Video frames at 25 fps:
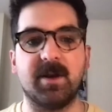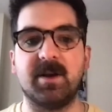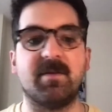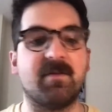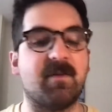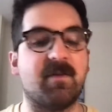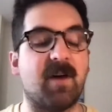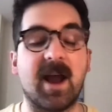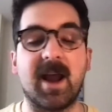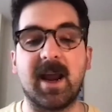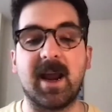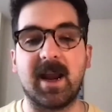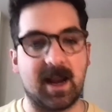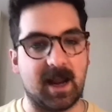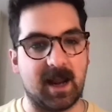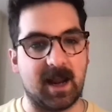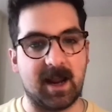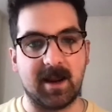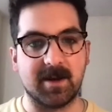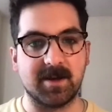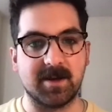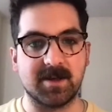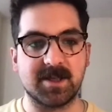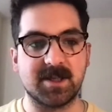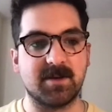Defiant
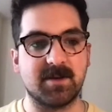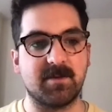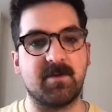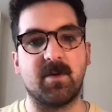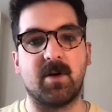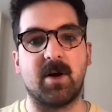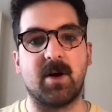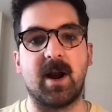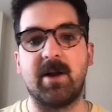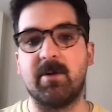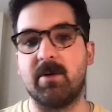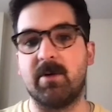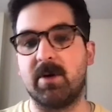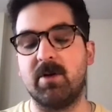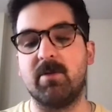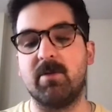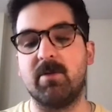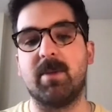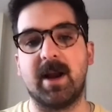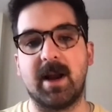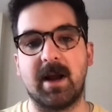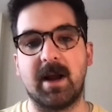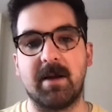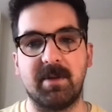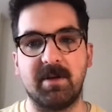is for anyone who
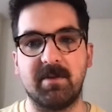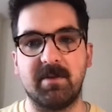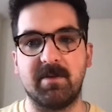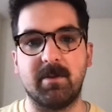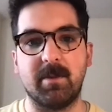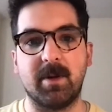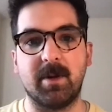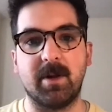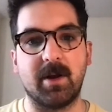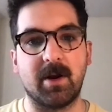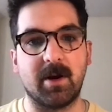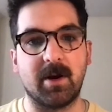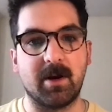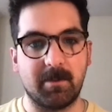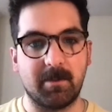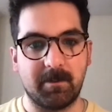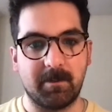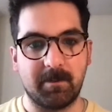might not be familiar.